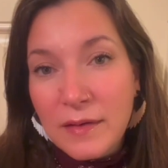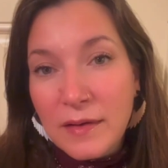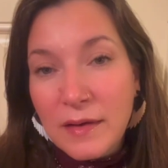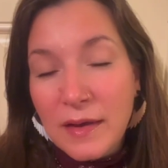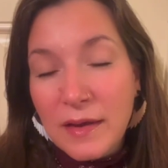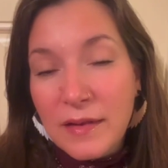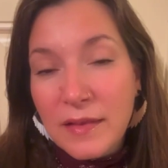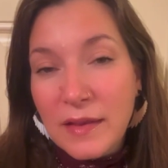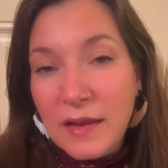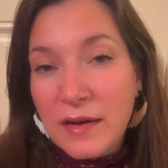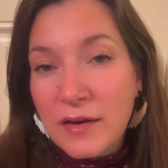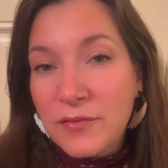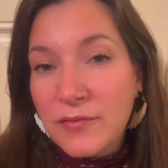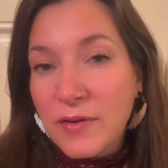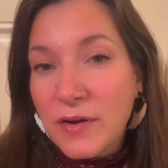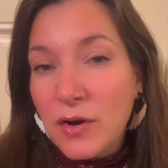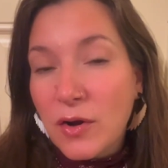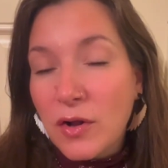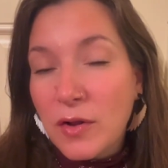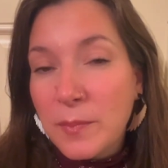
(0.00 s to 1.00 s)
And then if
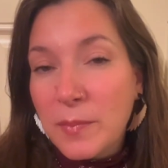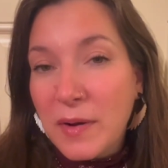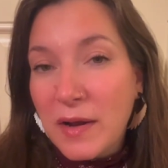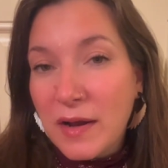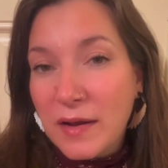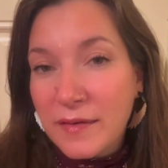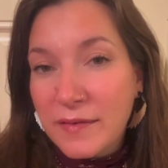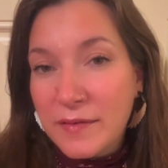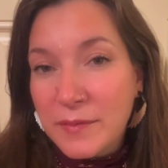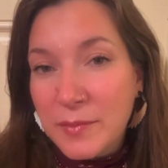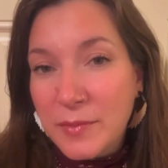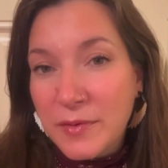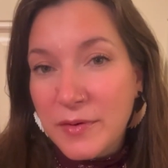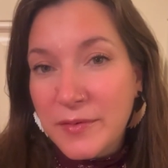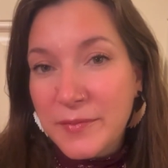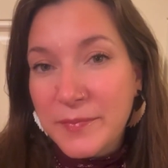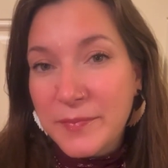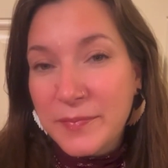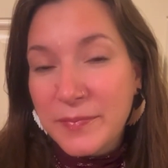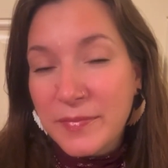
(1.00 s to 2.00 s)
at all possible,
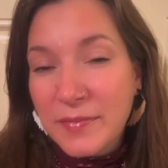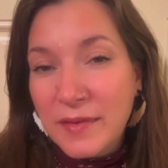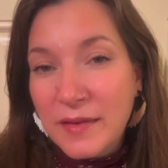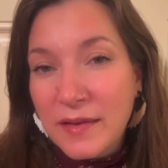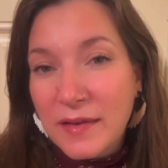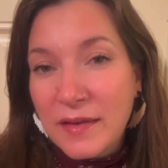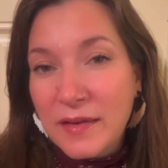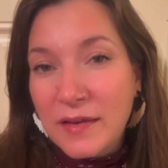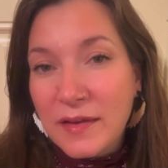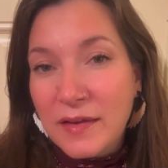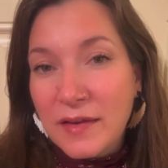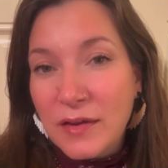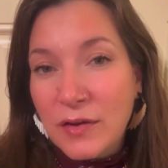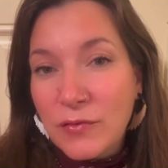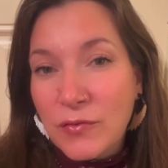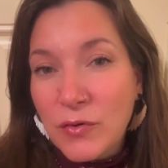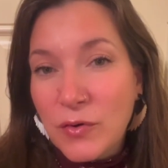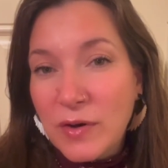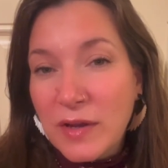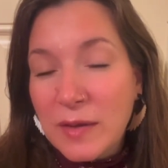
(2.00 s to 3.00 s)

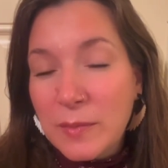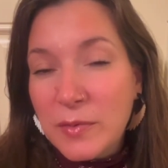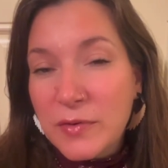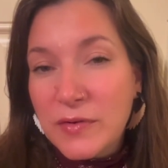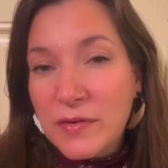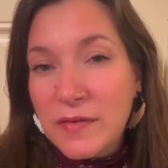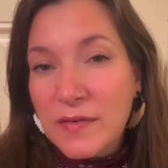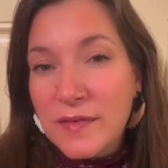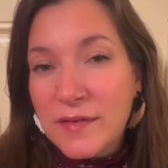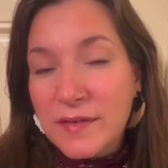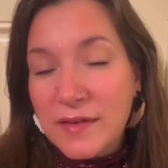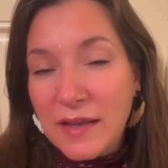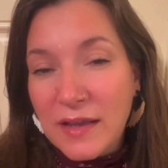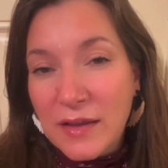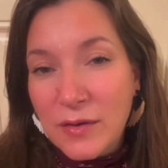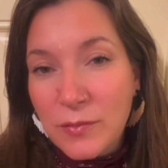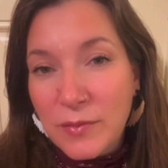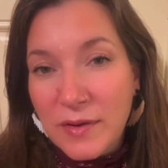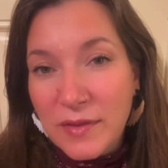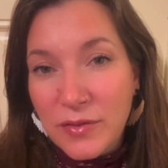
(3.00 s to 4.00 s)
if you're able to stay
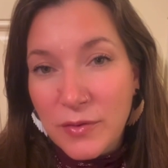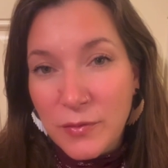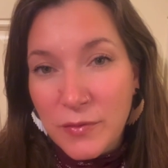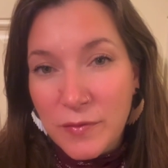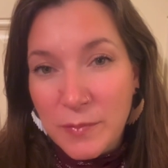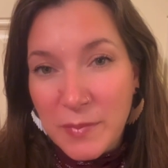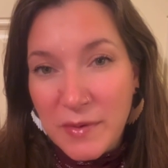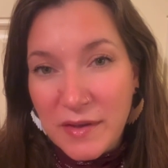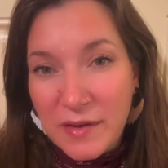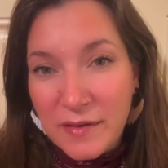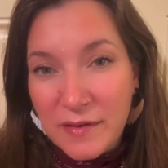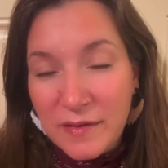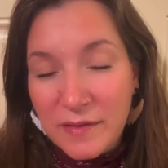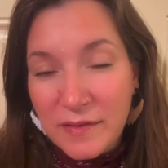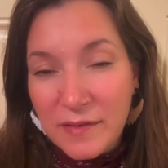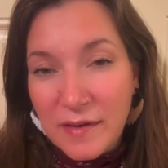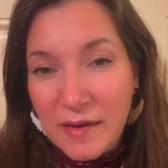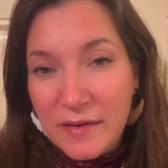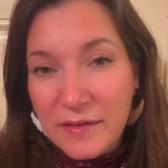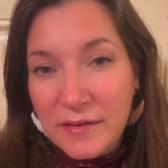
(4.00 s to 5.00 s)
with those
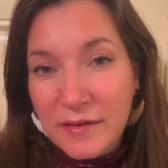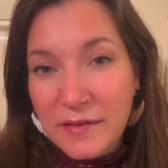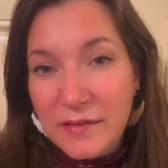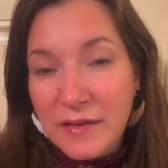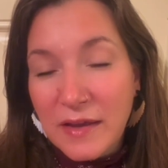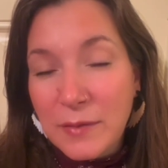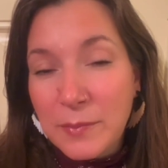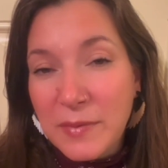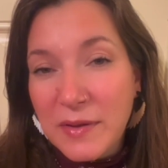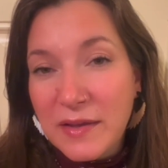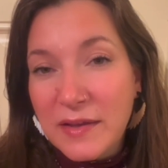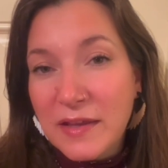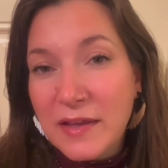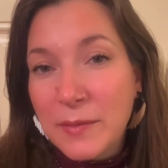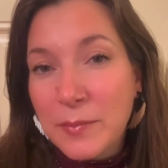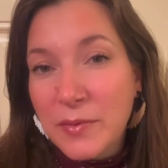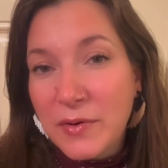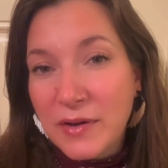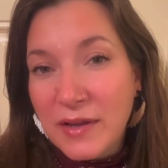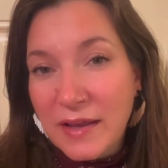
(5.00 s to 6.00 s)
bees until that
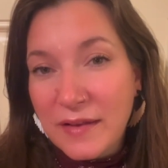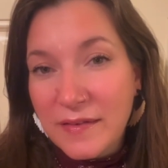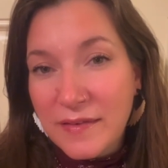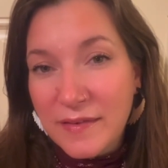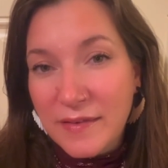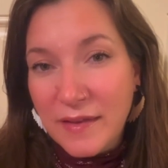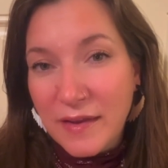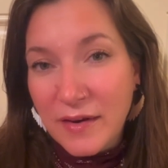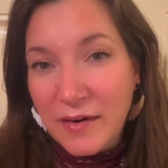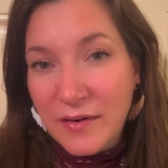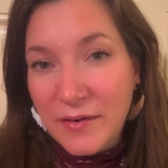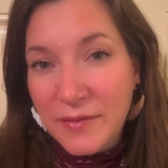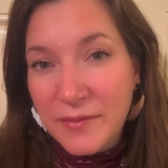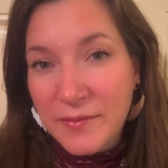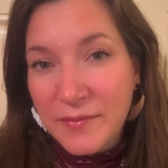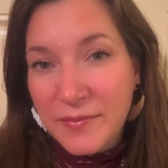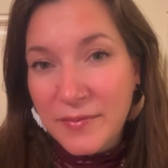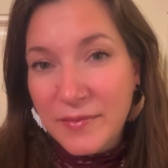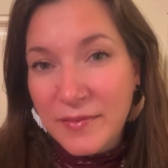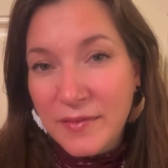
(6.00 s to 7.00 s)
beekeeper gets there,
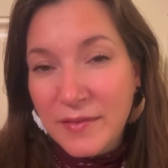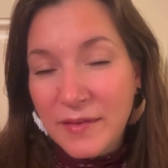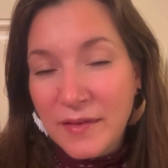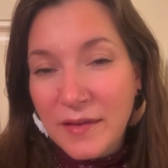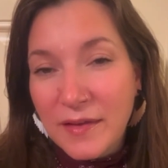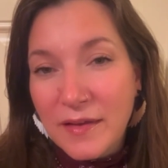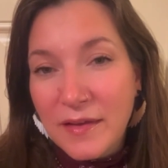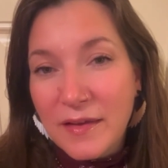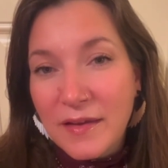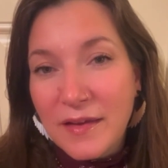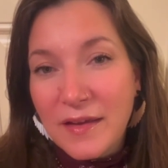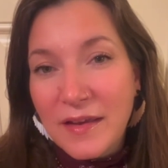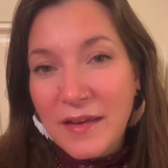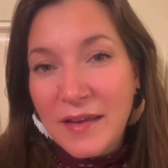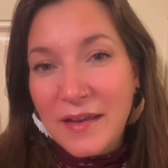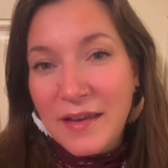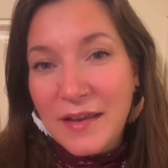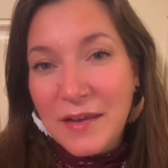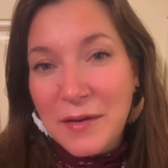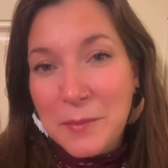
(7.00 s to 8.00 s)

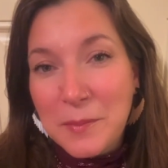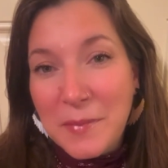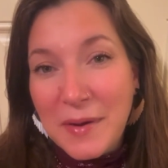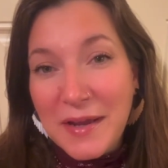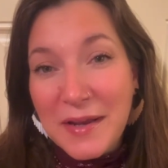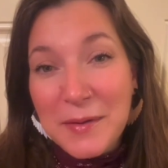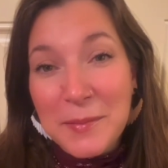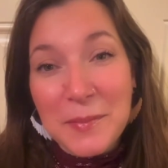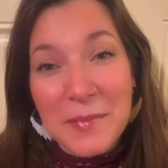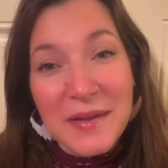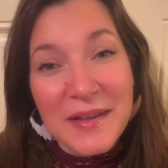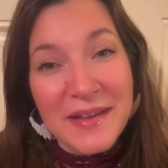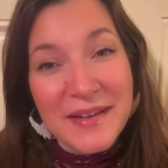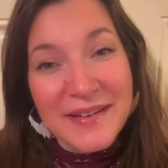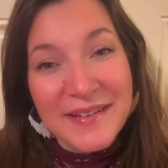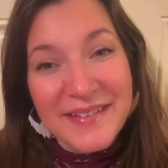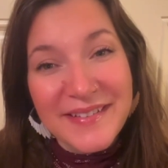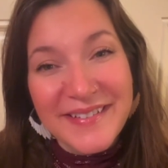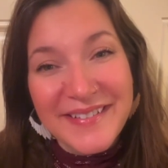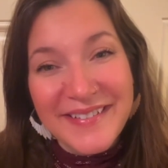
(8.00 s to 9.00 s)
it might
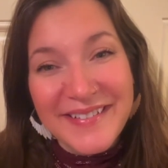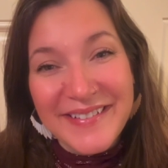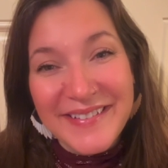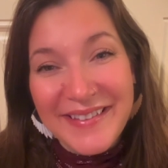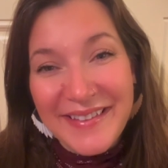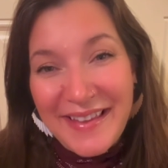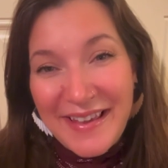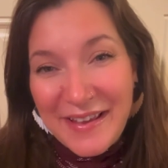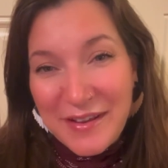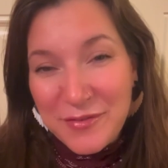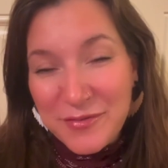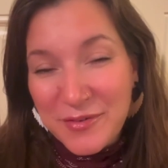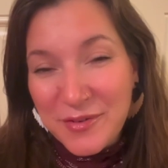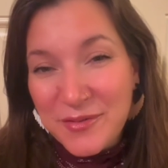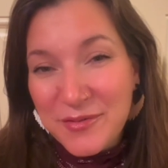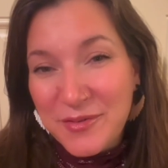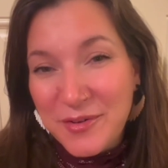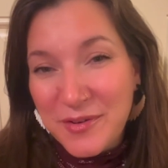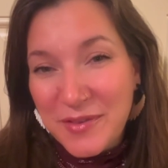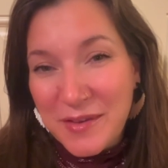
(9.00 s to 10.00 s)
mean life
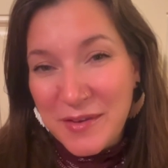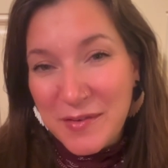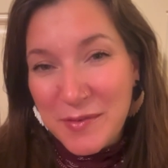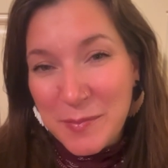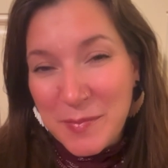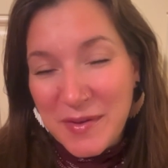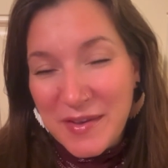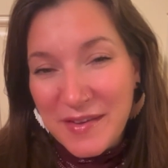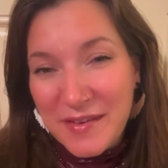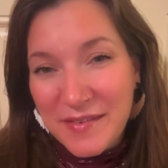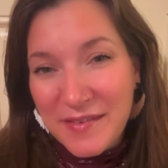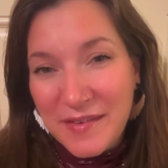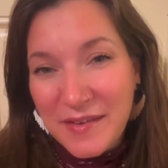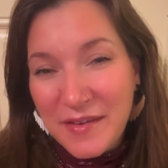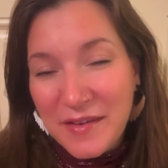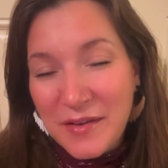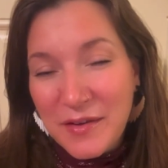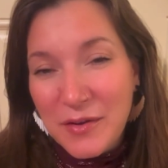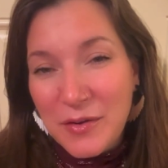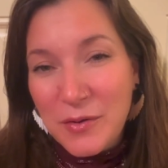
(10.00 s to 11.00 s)
for these bees
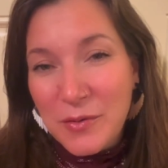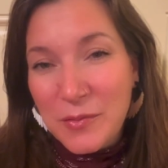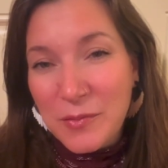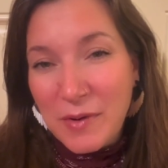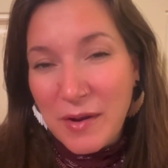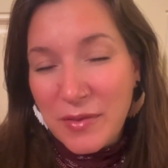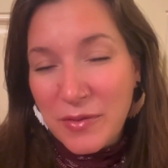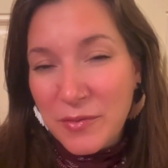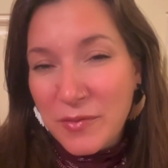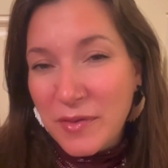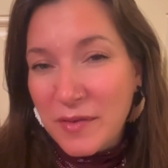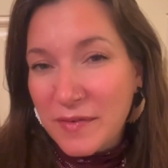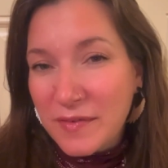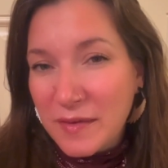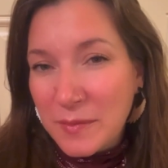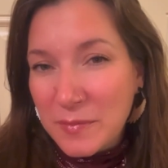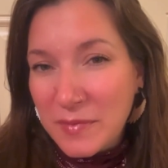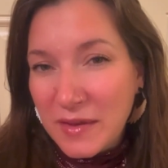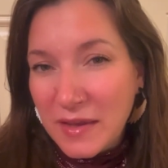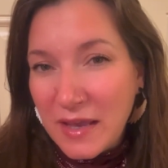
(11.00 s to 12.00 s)
rather than
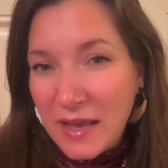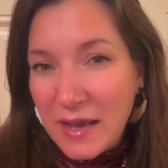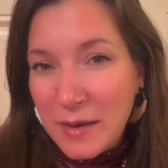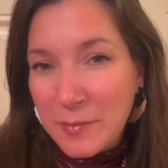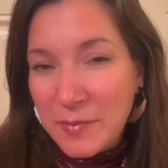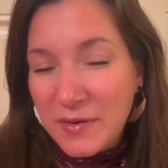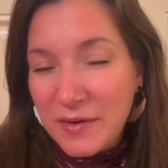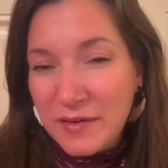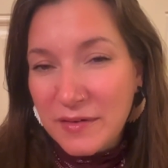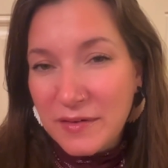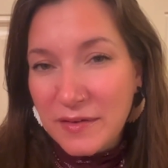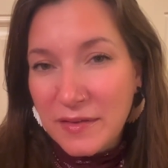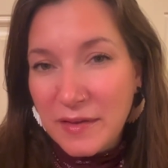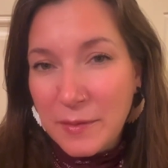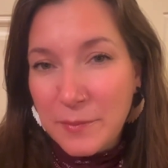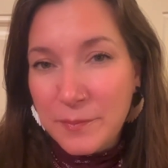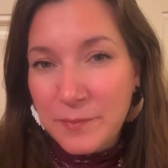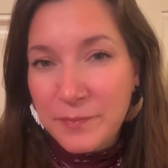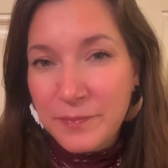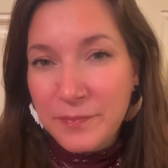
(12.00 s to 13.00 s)
something happening to them.